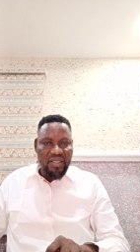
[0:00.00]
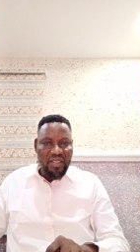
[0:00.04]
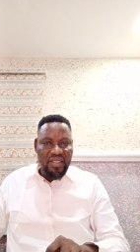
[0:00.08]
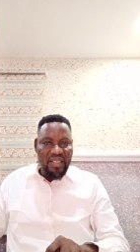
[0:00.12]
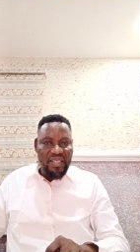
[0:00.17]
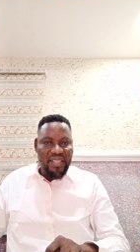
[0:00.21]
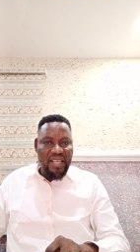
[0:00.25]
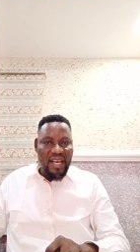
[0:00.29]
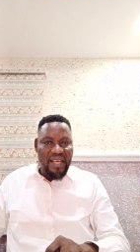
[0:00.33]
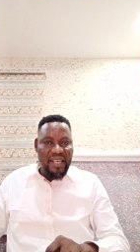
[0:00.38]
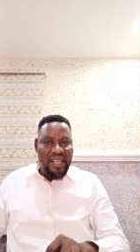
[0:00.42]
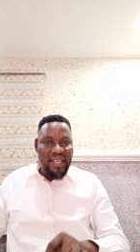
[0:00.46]

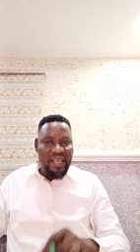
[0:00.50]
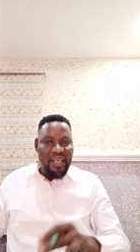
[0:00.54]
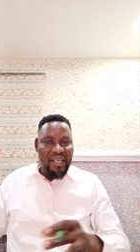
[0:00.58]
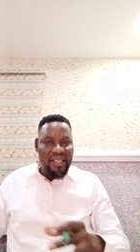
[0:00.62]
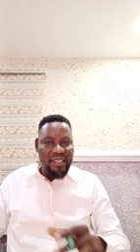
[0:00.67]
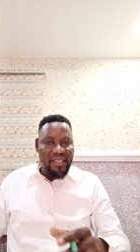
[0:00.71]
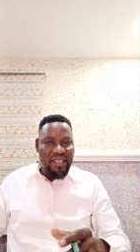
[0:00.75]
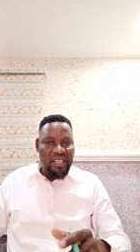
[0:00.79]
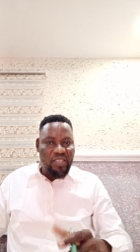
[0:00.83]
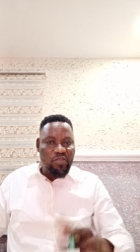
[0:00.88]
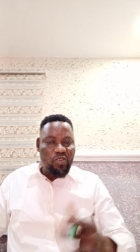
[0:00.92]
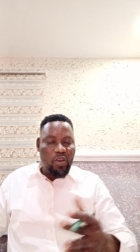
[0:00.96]
These are the
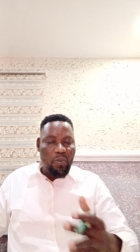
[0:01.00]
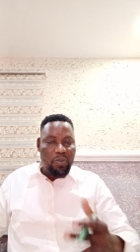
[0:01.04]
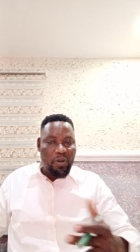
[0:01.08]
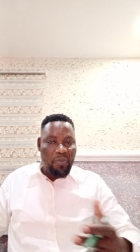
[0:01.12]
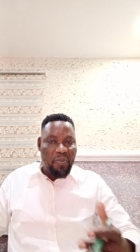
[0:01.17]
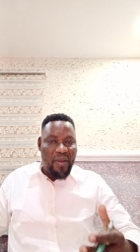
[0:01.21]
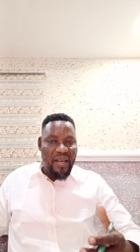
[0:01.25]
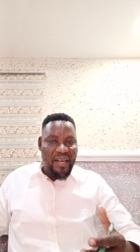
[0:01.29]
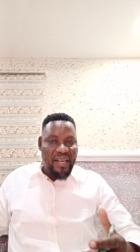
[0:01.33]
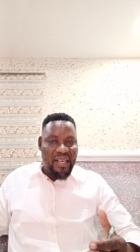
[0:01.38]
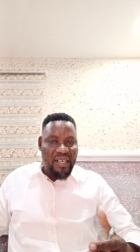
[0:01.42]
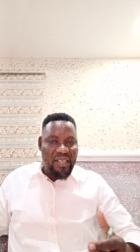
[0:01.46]
reasons for
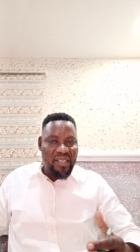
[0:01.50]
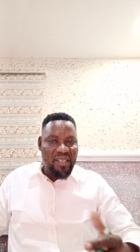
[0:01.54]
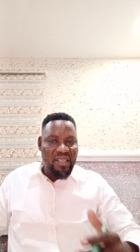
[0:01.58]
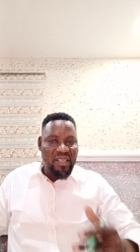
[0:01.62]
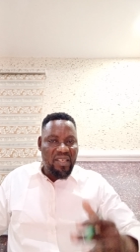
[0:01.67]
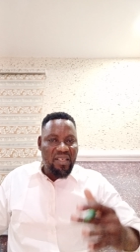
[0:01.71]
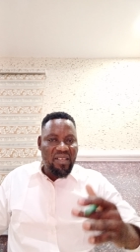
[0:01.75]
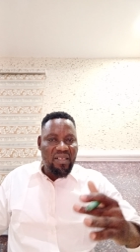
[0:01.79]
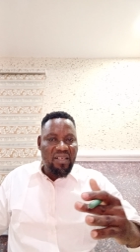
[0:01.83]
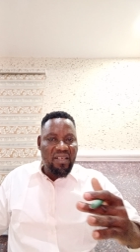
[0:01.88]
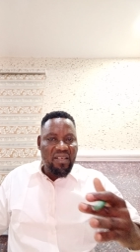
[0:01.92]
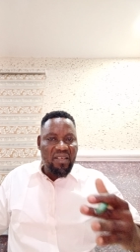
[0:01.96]
preparing
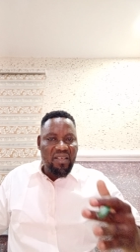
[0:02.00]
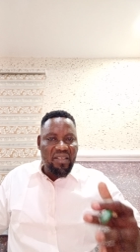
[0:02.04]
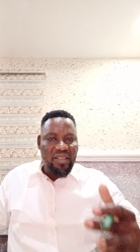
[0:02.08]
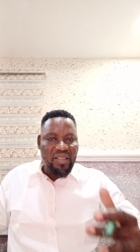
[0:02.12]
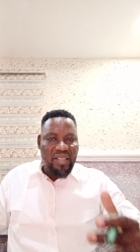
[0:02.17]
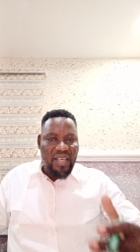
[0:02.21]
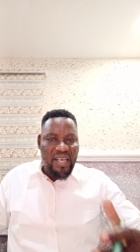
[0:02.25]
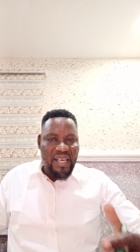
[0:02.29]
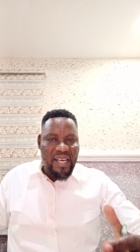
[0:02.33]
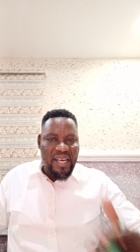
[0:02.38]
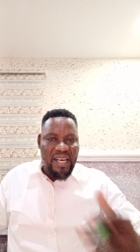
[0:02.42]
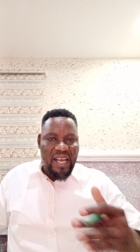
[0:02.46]

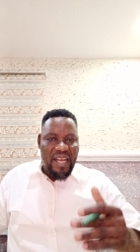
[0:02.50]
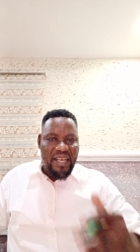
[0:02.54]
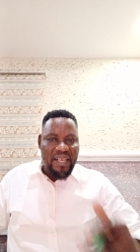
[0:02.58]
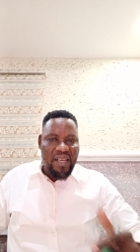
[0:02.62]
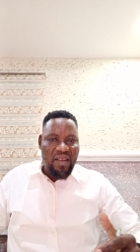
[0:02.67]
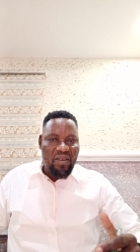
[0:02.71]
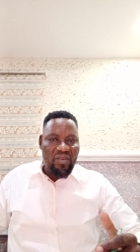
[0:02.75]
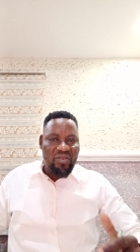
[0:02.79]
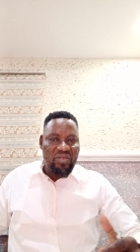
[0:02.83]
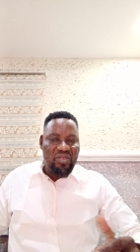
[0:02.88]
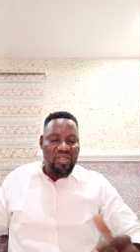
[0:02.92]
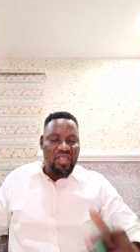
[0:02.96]
trading
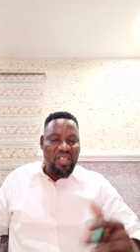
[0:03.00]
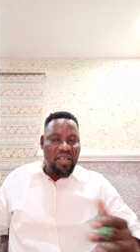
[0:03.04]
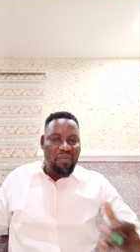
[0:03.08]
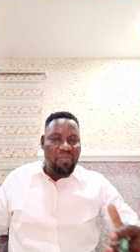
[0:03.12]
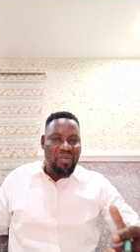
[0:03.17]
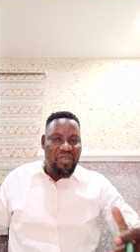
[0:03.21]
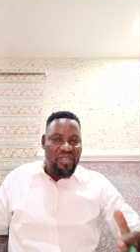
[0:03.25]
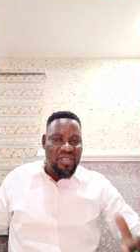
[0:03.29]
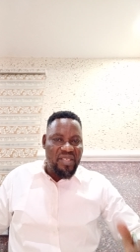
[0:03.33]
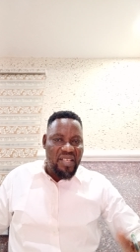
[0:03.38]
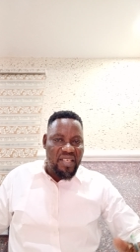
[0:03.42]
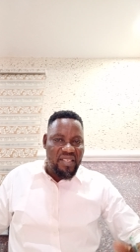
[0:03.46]
account in a
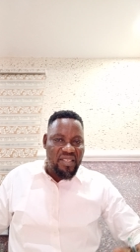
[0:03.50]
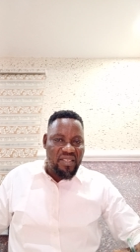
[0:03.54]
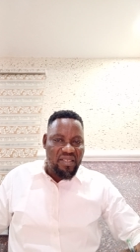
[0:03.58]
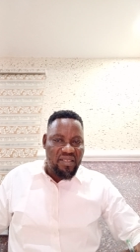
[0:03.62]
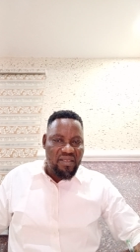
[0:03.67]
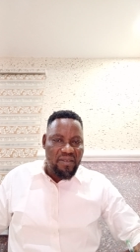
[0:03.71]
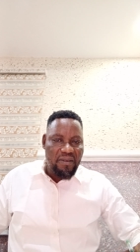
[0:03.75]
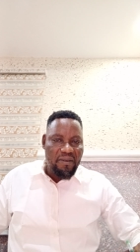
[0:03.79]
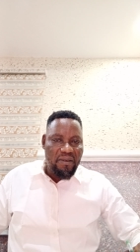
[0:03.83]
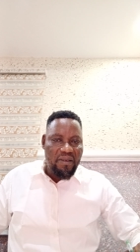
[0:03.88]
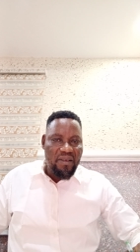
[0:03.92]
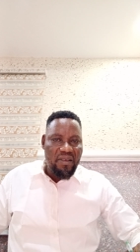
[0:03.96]

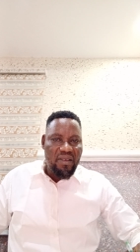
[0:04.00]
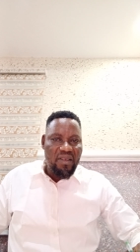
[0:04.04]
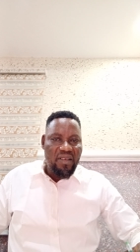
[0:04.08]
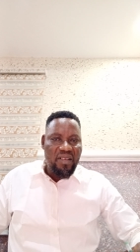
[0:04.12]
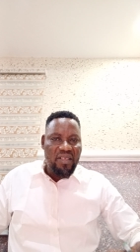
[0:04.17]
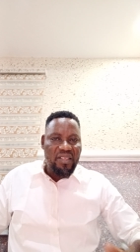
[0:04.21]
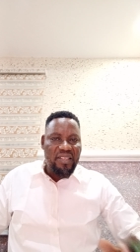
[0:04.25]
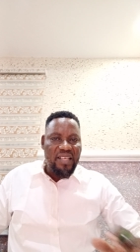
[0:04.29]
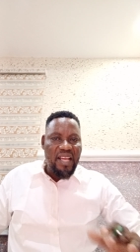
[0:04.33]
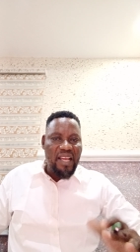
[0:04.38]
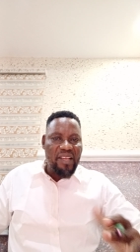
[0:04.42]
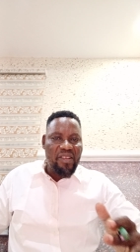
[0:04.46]
business.
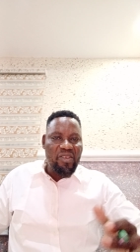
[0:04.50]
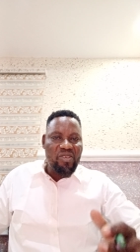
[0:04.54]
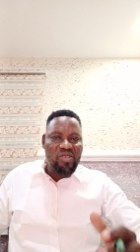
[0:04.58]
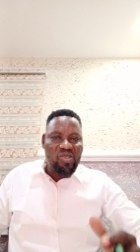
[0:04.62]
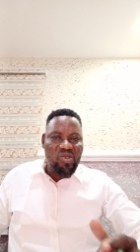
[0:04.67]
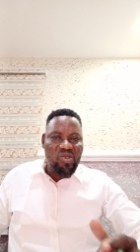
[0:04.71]
Thank you,